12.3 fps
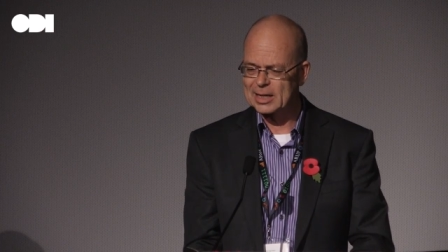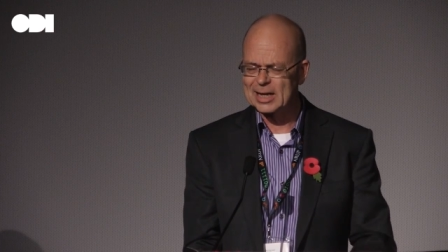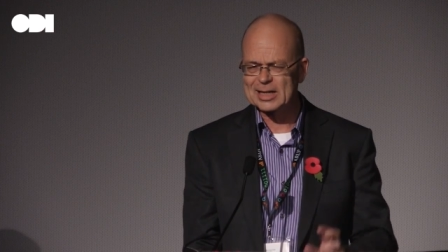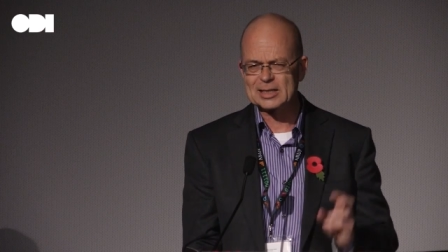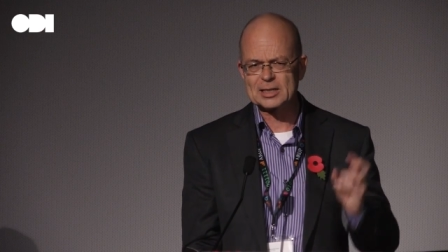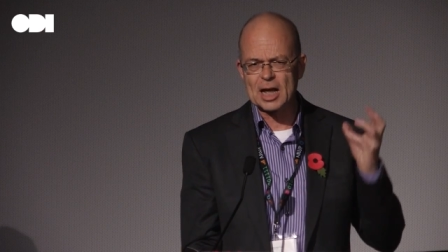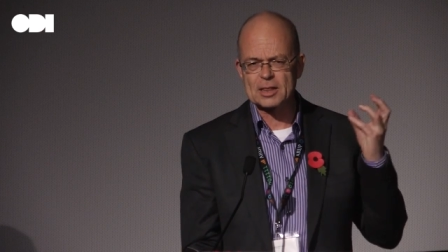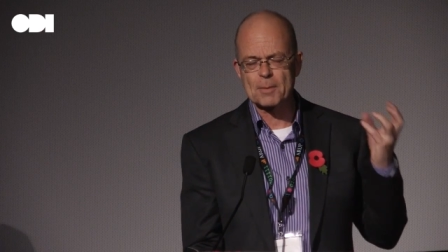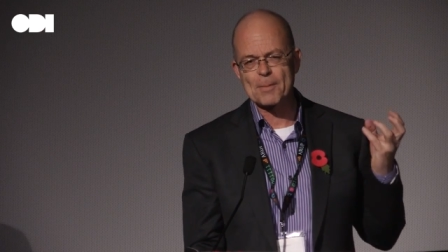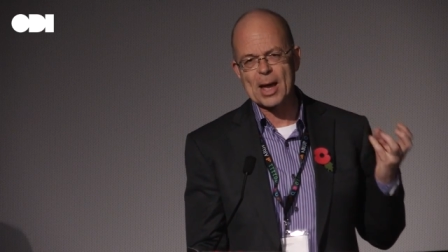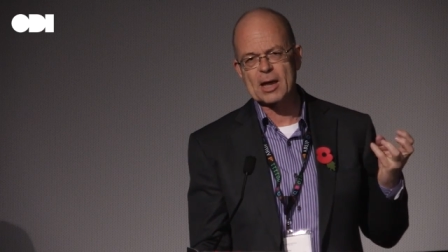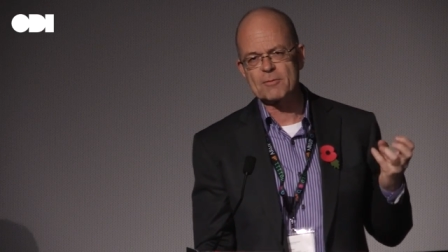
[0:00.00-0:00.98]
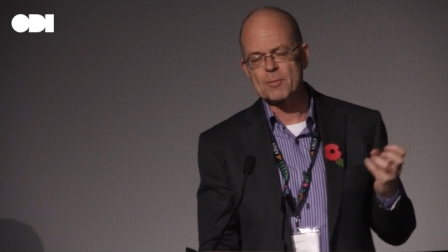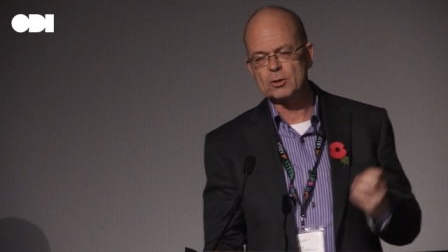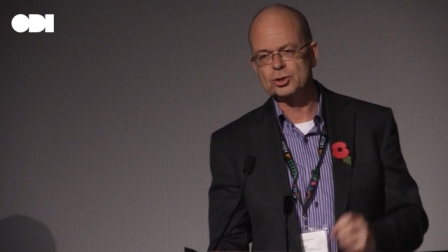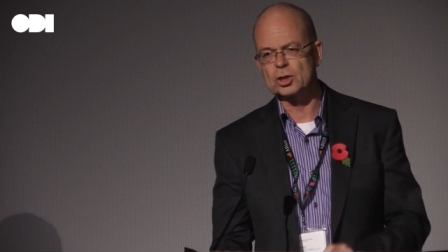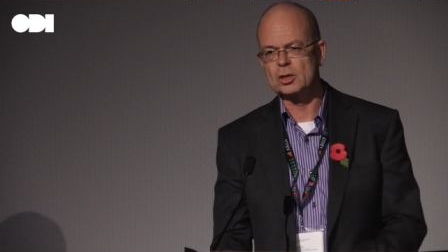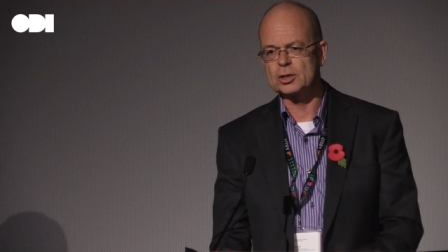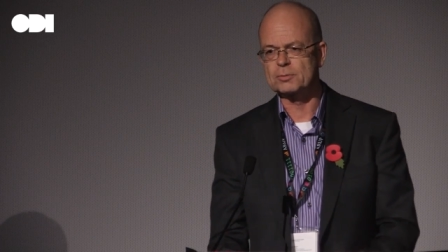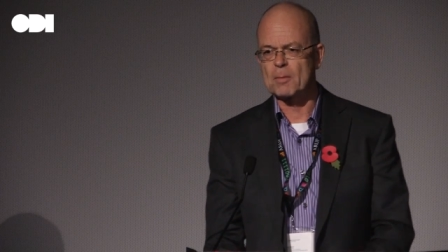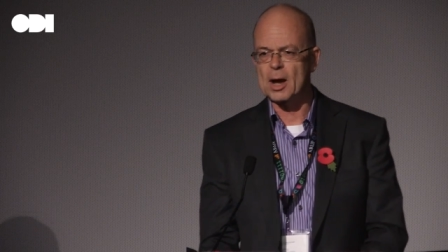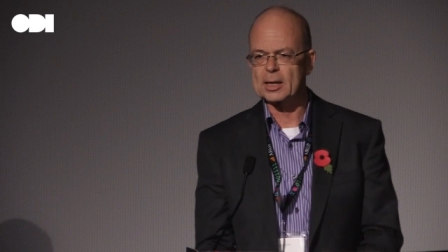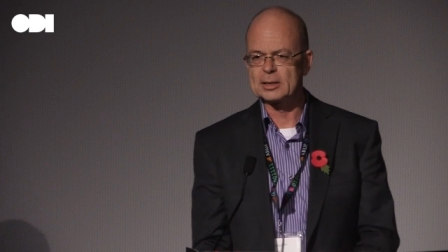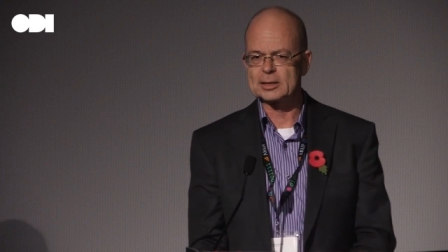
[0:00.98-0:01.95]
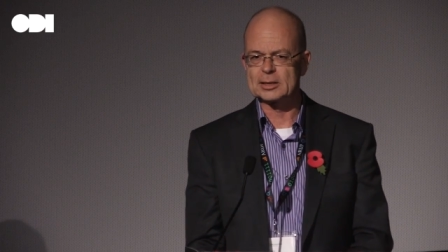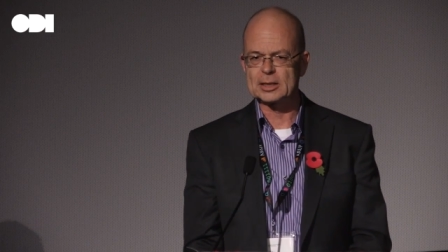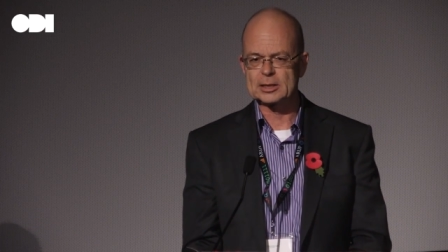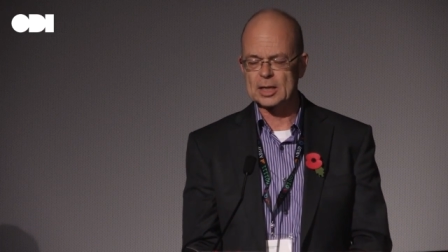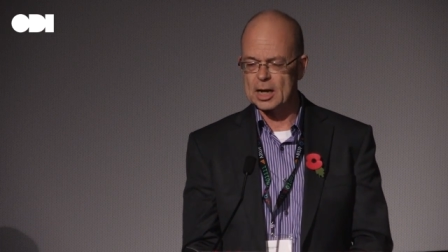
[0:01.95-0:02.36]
it's at the back of most journalists' minds is this